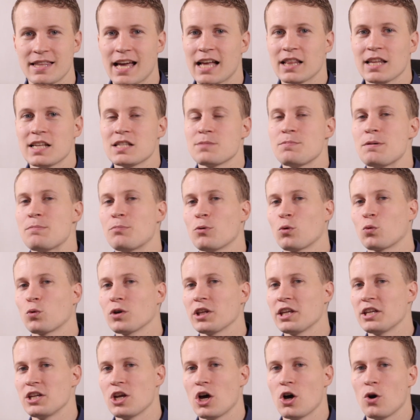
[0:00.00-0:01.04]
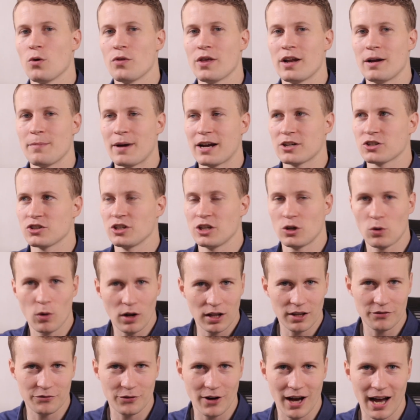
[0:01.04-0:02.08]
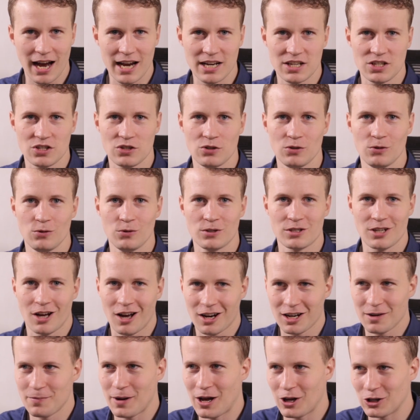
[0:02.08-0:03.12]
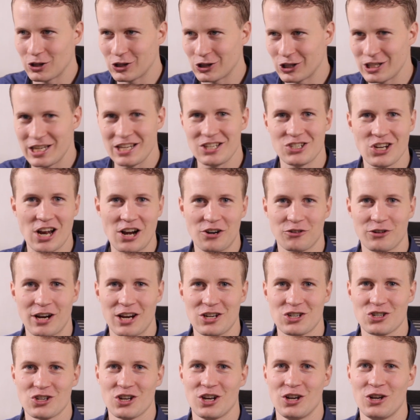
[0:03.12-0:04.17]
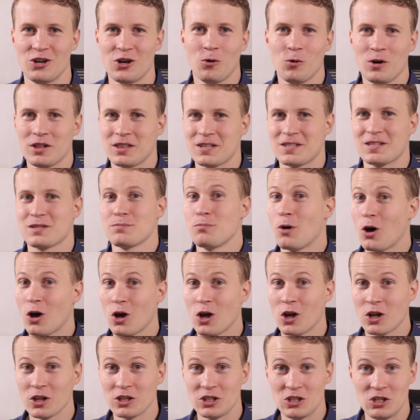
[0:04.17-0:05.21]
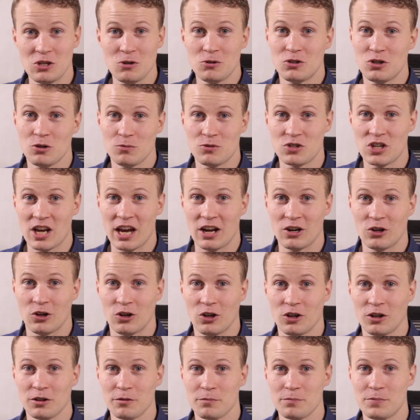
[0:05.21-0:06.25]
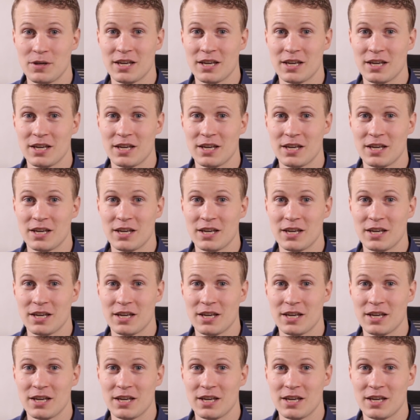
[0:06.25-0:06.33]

That lets people really know that I'm actually qualified to talk about lead generation with a small YouTube channel